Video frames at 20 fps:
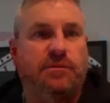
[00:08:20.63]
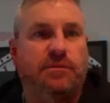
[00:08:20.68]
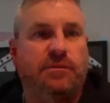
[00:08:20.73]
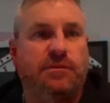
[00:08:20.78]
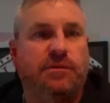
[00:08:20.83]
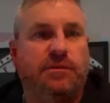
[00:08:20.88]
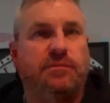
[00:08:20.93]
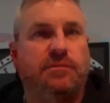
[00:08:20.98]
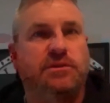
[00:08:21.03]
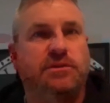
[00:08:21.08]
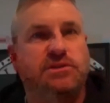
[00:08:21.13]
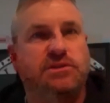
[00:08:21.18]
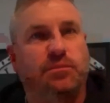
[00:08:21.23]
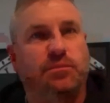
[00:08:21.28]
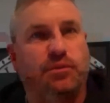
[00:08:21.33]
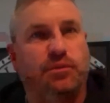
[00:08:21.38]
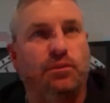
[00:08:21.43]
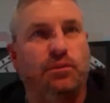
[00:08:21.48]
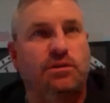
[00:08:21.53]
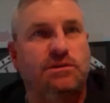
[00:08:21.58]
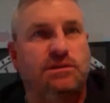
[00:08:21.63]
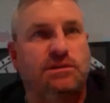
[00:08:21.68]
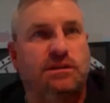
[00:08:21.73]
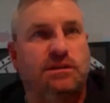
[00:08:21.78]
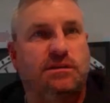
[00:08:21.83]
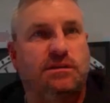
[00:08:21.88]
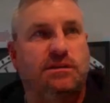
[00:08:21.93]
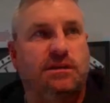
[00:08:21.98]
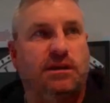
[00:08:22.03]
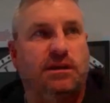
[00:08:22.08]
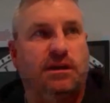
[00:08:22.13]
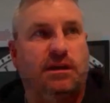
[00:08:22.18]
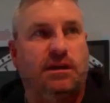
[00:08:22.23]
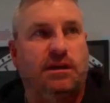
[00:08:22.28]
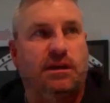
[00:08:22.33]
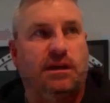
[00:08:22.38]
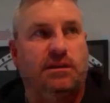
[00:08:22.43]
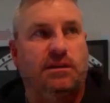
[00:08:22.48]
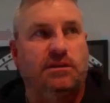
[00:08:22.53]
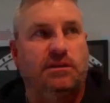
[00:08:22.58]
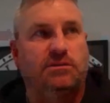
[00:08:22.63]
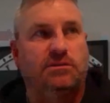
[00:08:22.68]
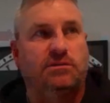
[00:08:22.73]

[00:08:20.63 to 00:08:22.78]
the, the supporters and, and the,